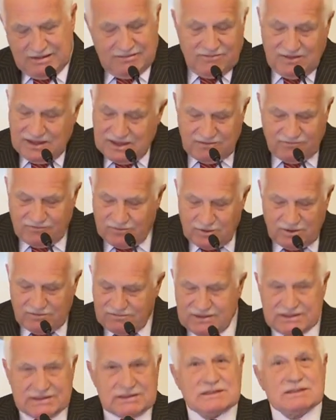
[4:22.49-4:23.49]
We have
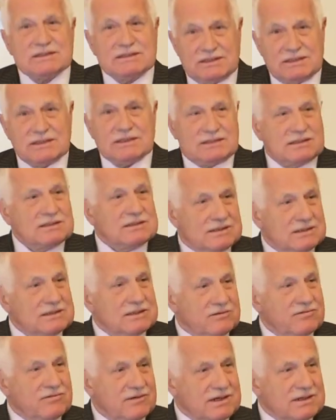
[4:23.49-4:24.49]
always seen it
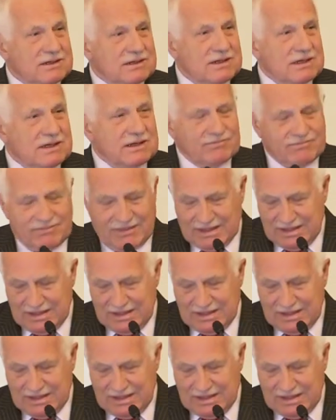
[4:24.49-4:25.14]
differently.